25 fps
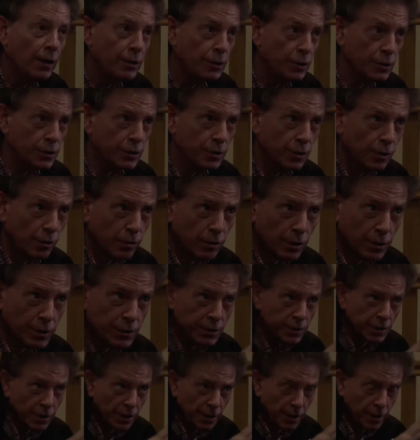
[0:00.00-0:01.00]
I just
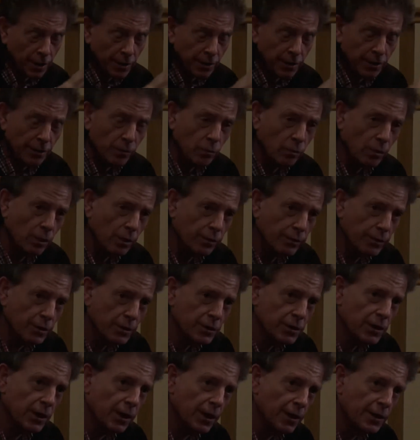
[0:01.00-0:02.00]
noticed on one of
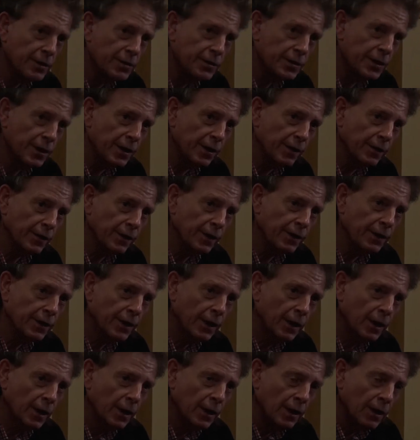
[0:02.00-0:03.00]
your slides there that
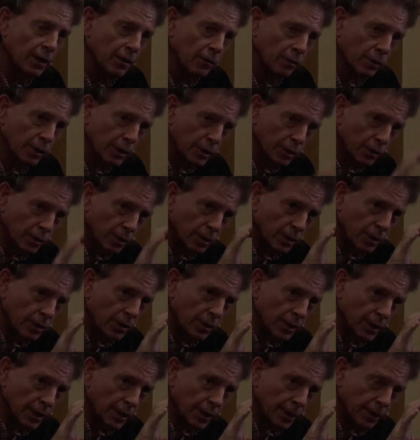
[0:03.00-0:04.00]

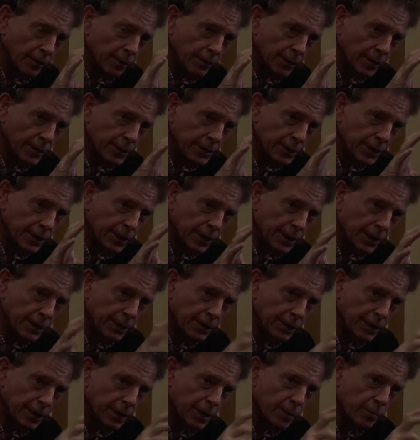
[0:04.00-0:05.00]
were um,
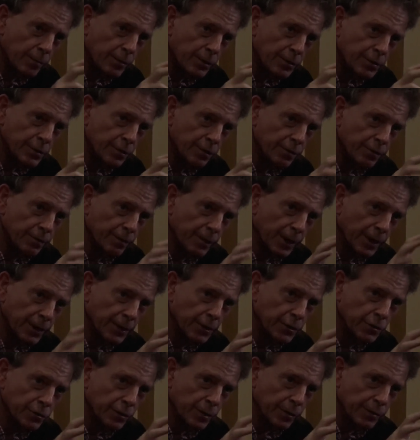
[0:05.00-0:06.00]
indicated numbers of
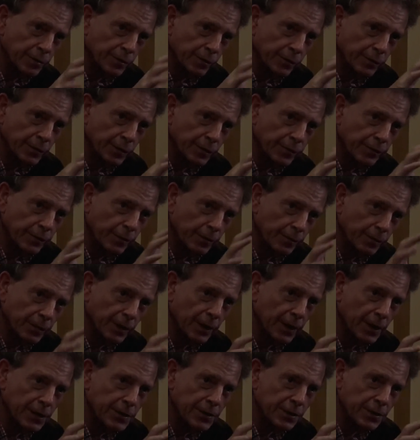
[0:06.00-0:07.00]
manuscripts from
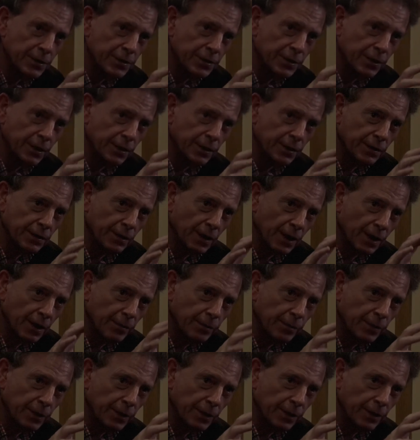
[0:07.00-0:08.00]
different places that
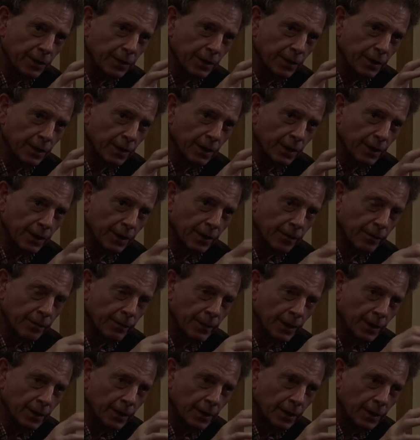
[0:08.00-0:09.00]
have been uh,
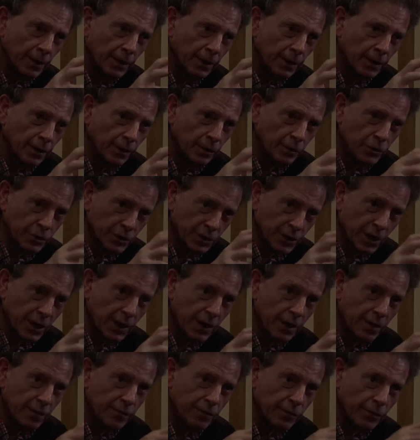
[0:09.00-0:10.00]
you know,
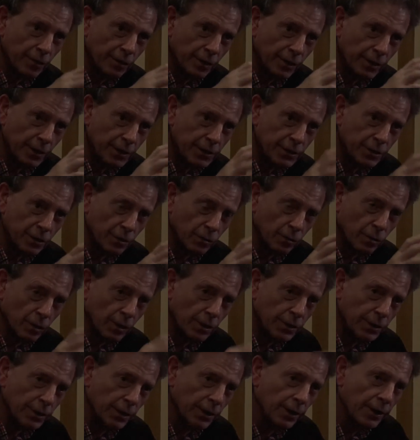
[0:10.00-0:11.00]
saved or at least you
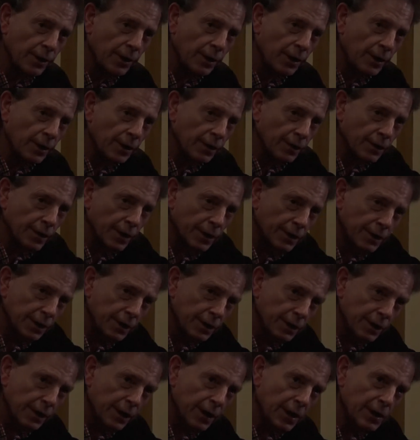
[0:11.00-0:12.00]
worked on.
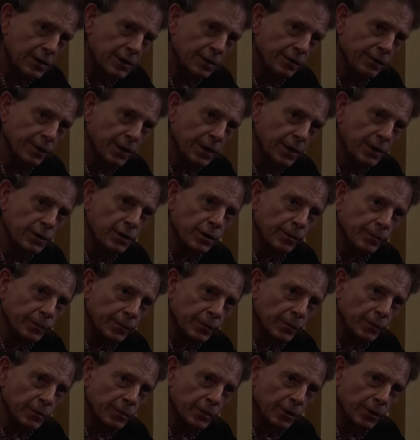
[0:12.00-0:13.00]
in the case of Egypt,
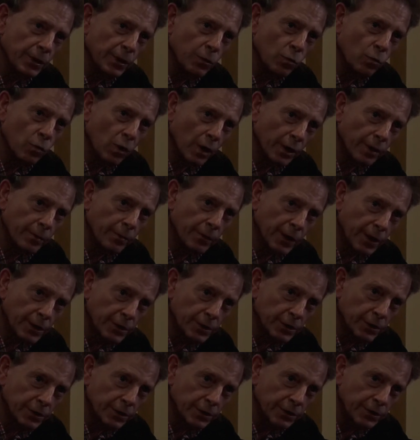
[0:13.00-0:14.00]
there was only one
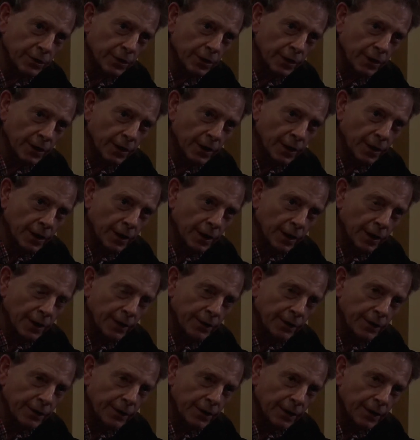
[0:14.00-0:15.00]
mentioned. Mm -hmm.
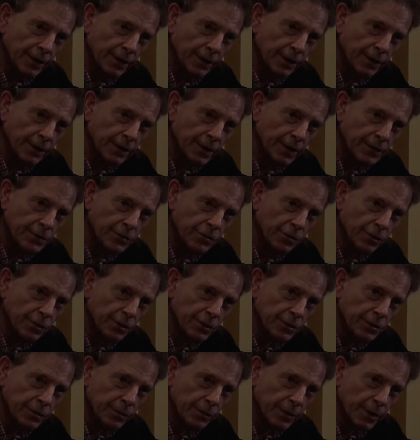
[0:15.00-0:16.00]
And uh, that sort
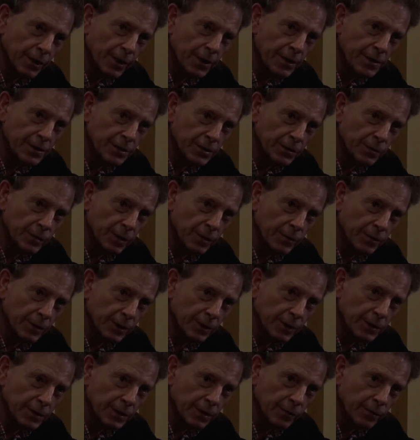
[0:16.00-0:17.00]
of surprises me
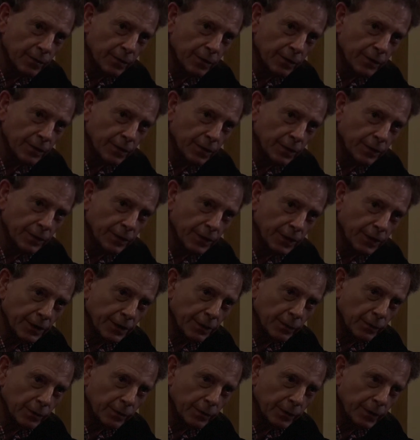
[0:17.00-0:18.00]
because I would have thought that
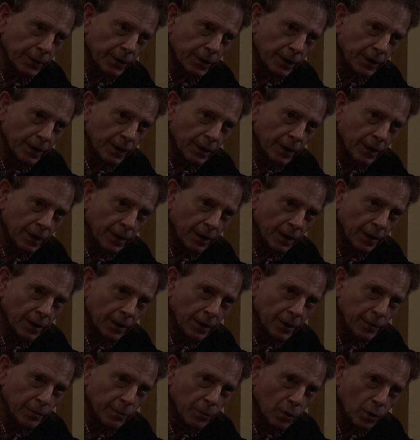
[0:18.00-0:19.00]
there would have been a
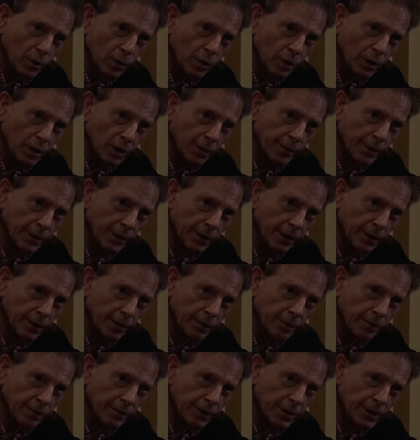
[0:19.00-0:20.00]
lot more coming
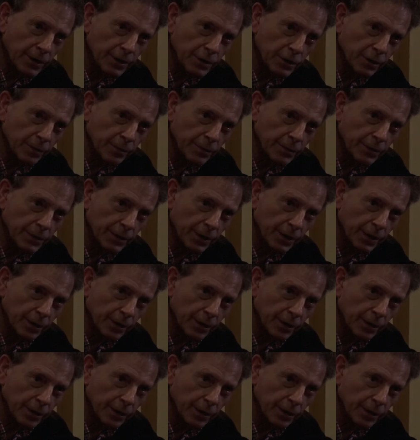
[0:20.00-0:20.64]
out of Egypt.